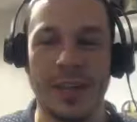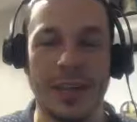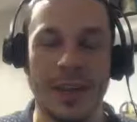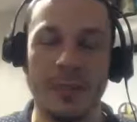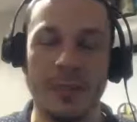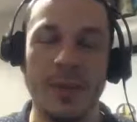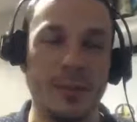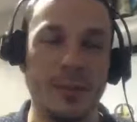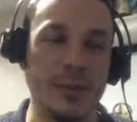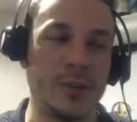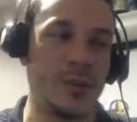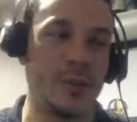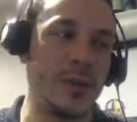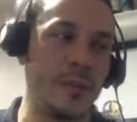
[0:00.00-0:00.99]
unbelievably
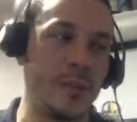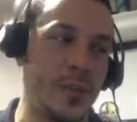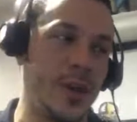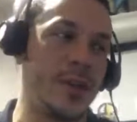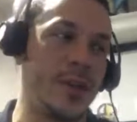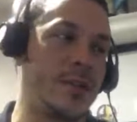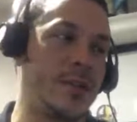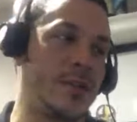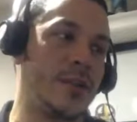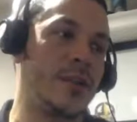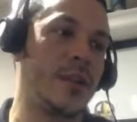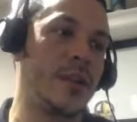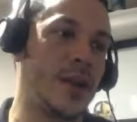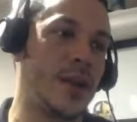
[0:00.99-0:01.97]
sweet. But
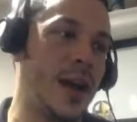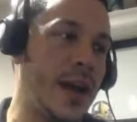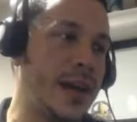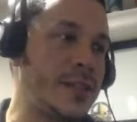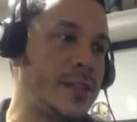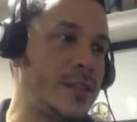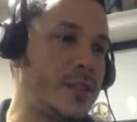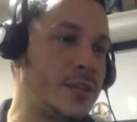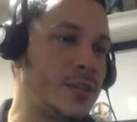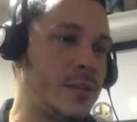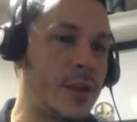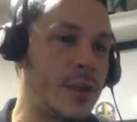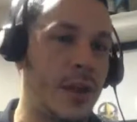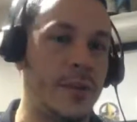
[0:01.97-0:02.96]
I,
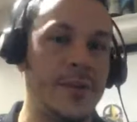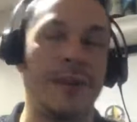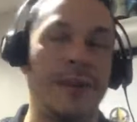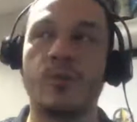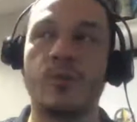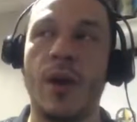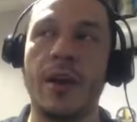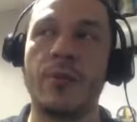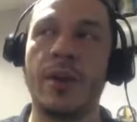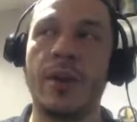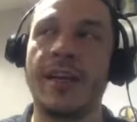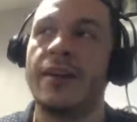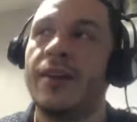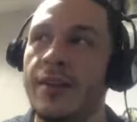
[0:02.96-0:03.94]
that was probably
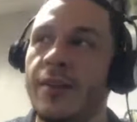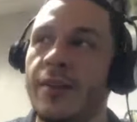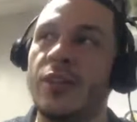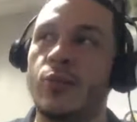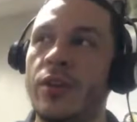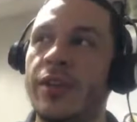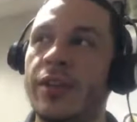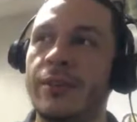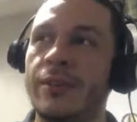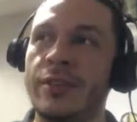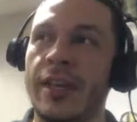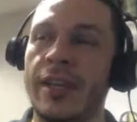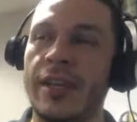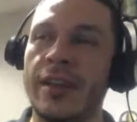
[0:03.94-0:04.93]
like that's one of the things I was
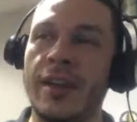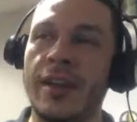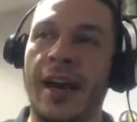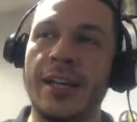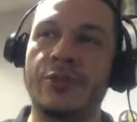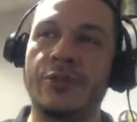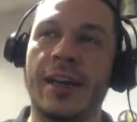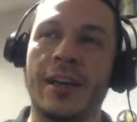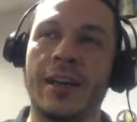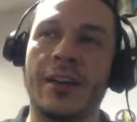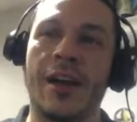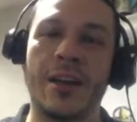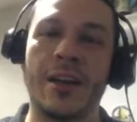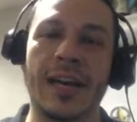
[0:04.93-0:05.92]
thinking. Like I drank a
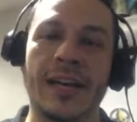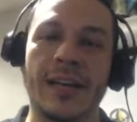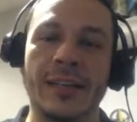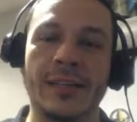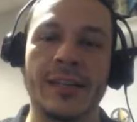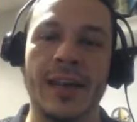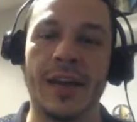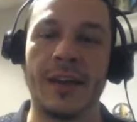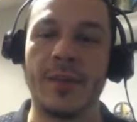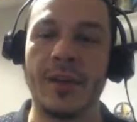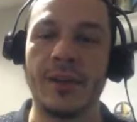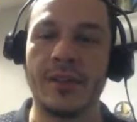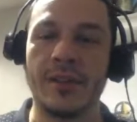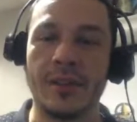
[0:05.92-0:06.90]
lot of that kind of style of
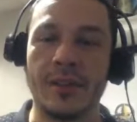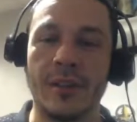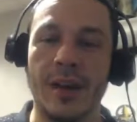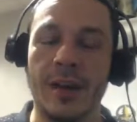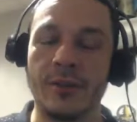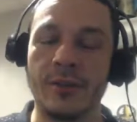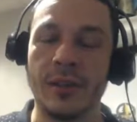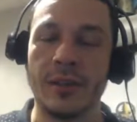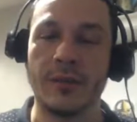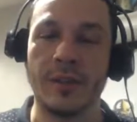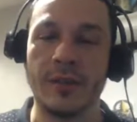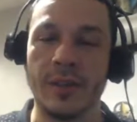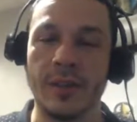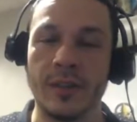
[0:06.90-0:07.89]
beer this year, uh,
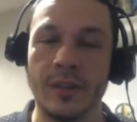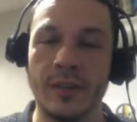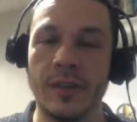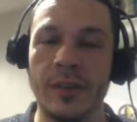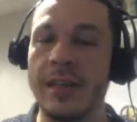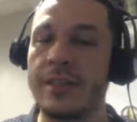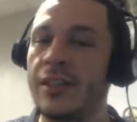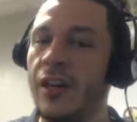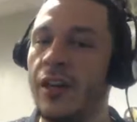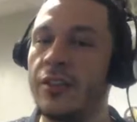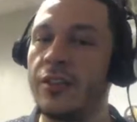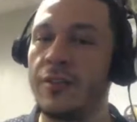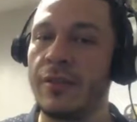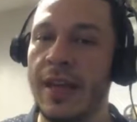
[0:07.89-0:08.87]
2015 like
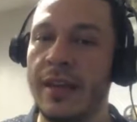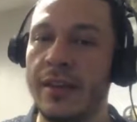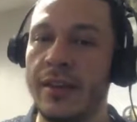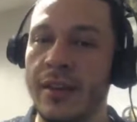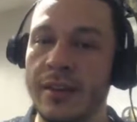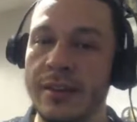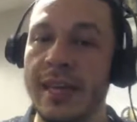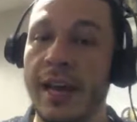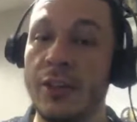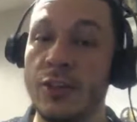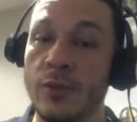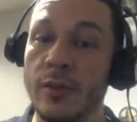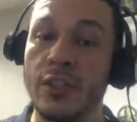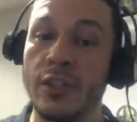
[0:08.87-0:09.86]
tons of like
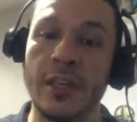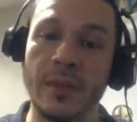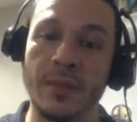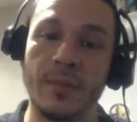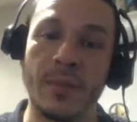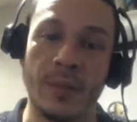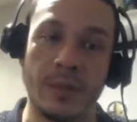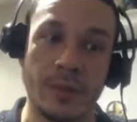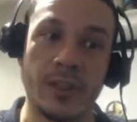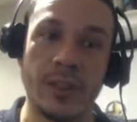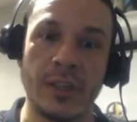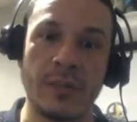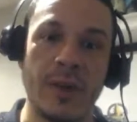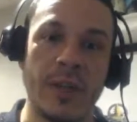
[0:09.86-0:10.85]
stouts with chili you know, with
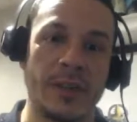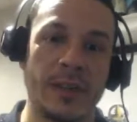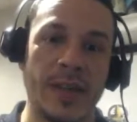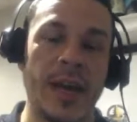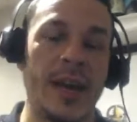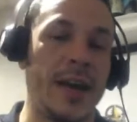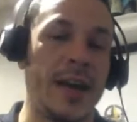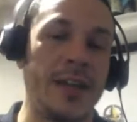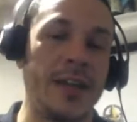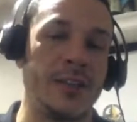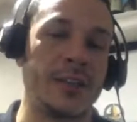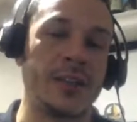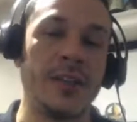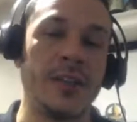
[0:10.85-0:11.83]
chili base like adjuncts.